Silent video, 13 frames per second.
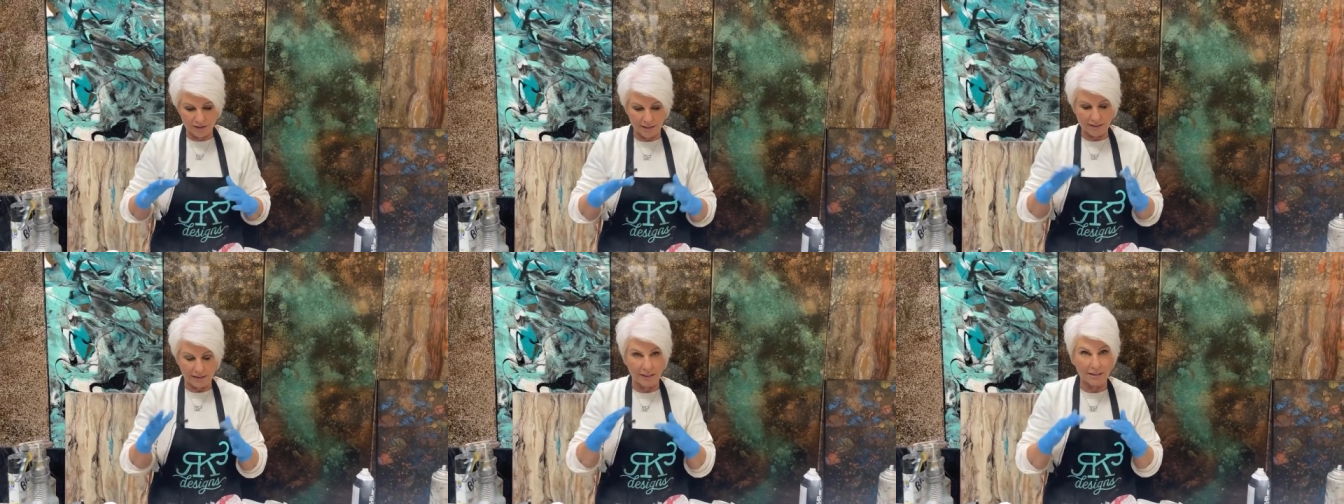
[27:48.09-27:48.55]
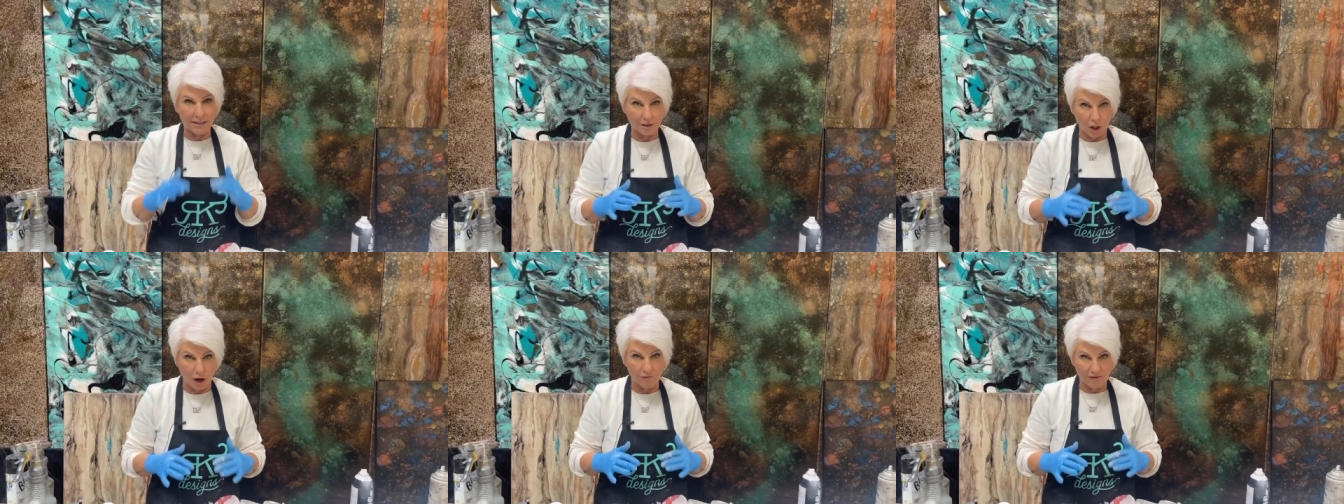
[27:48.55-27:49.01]
It's going to
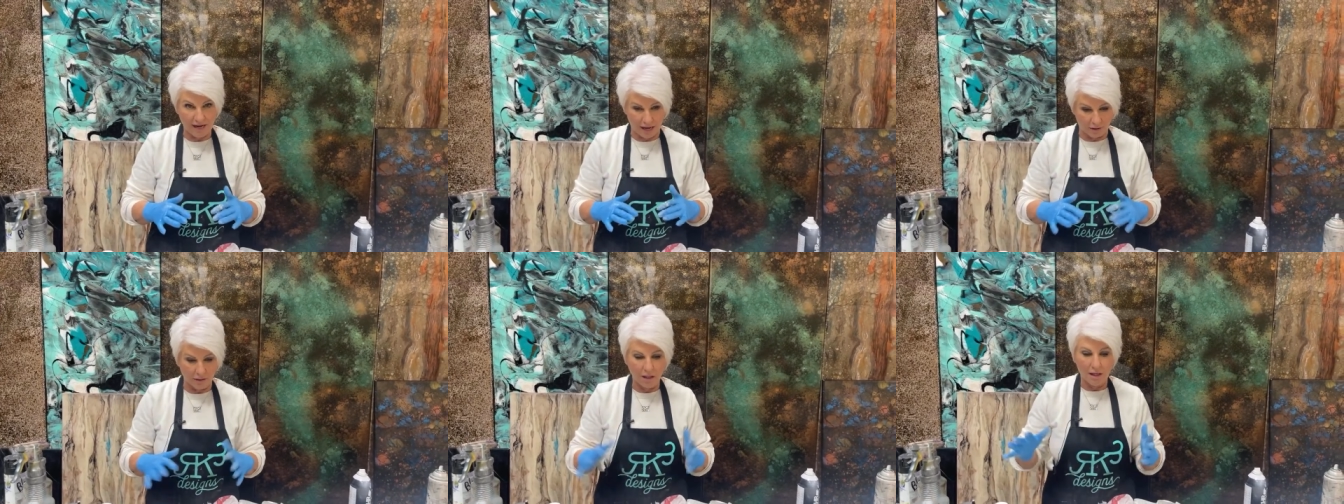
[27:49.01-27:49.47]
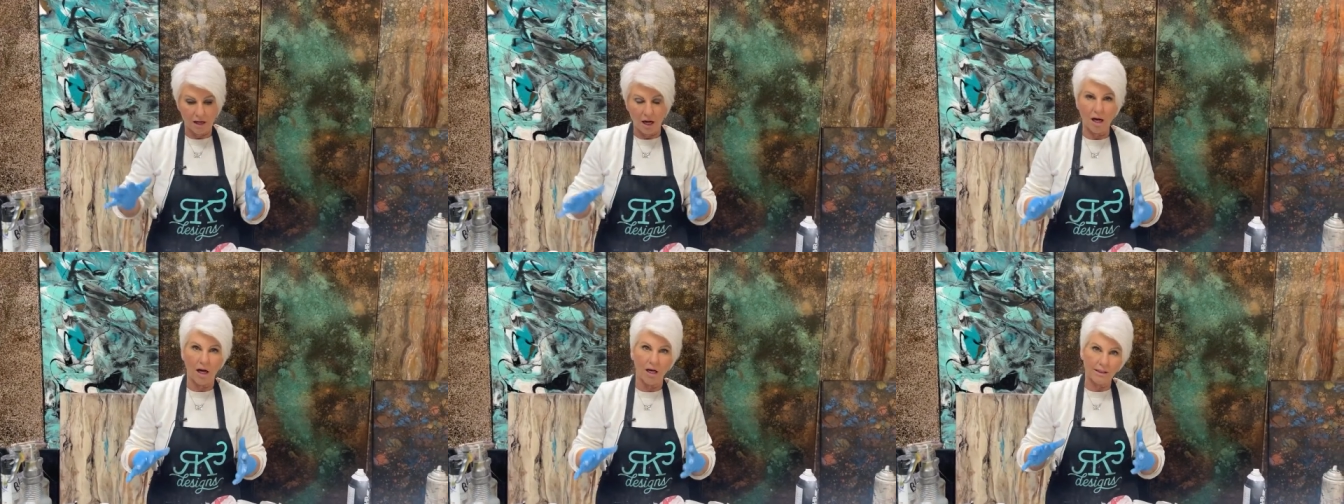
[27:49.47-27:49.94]
soften out.
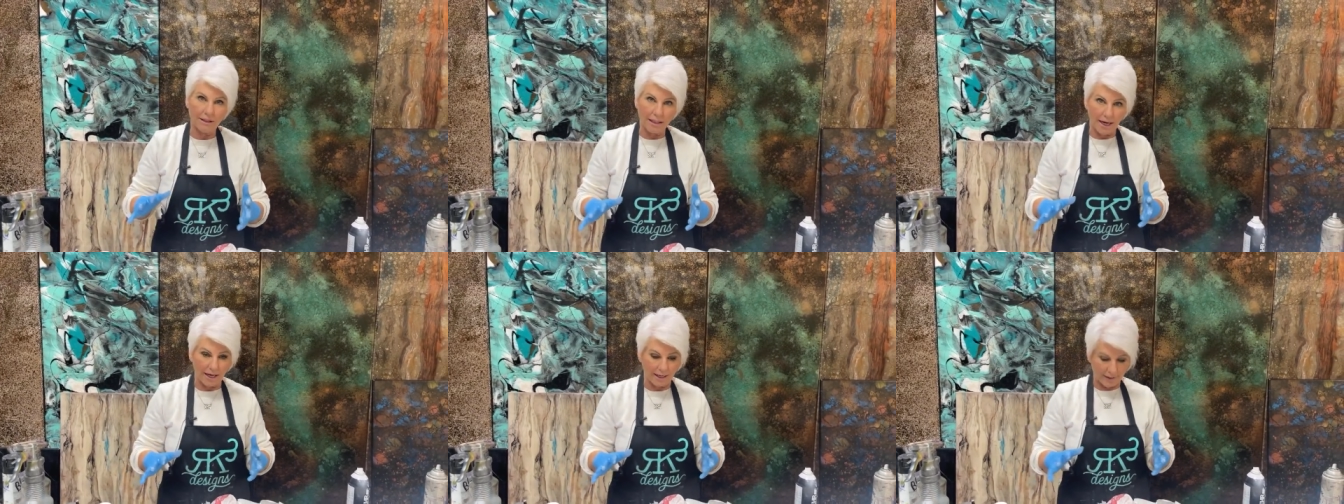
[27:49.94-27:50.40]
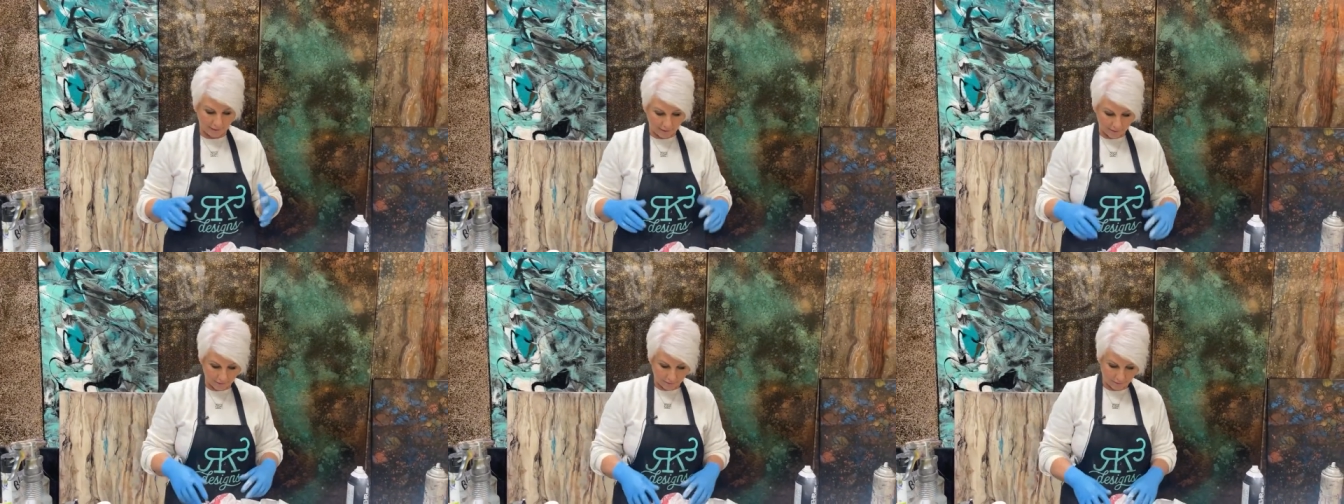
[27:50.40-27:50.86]
How? Unlike...
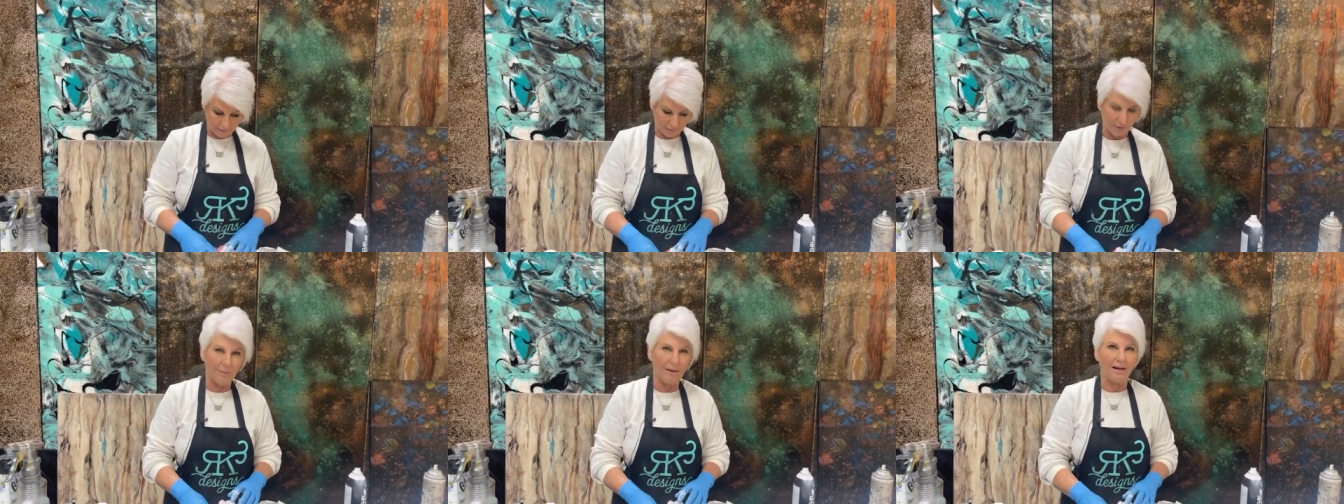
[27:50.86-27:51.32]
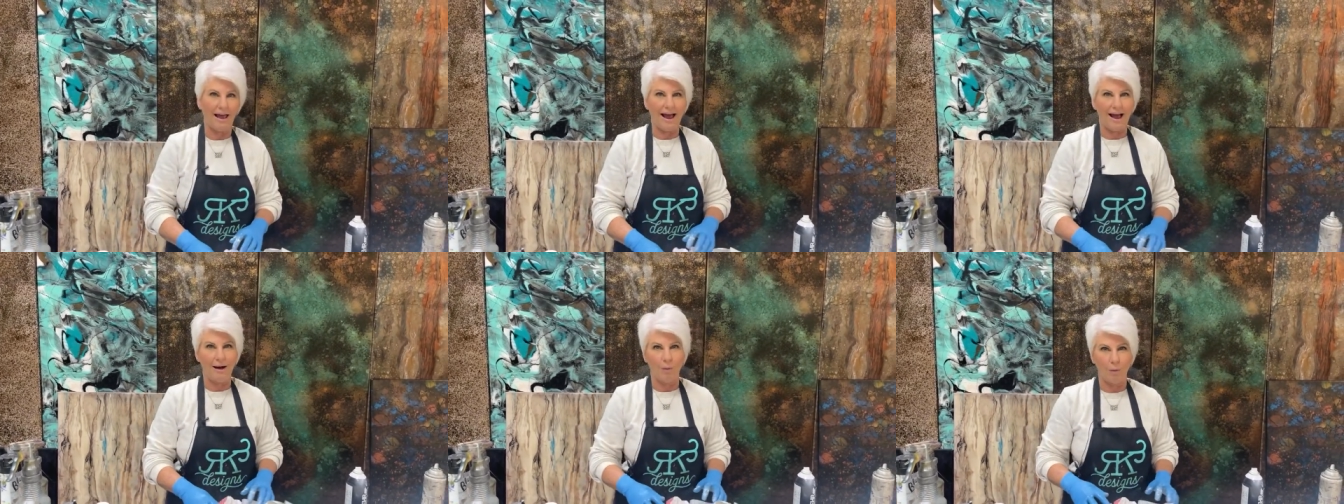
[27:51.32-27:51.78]
What do you mean,
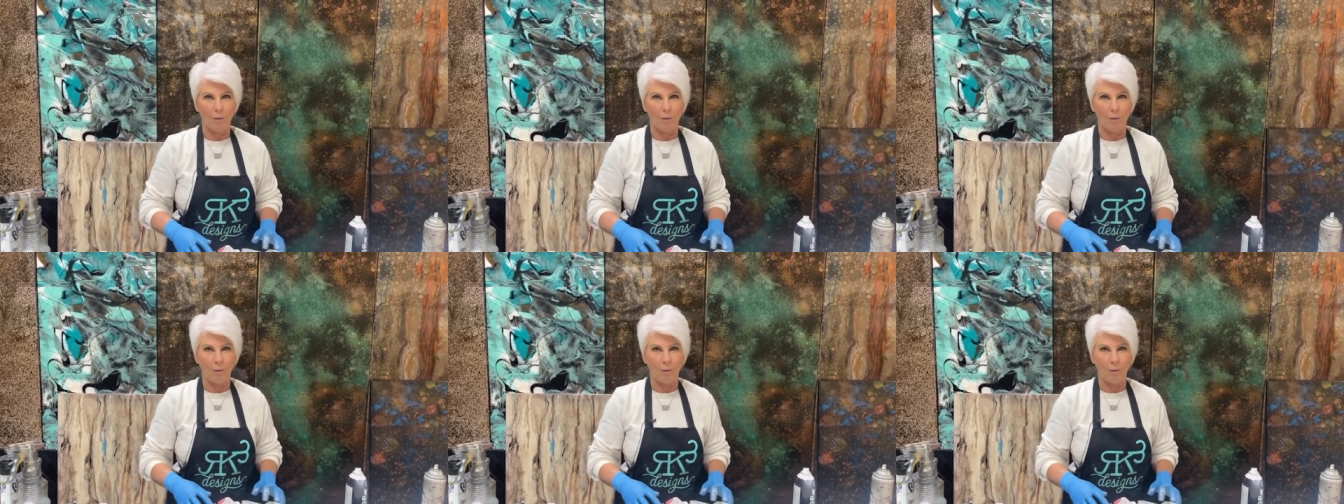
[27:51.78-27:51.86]
how?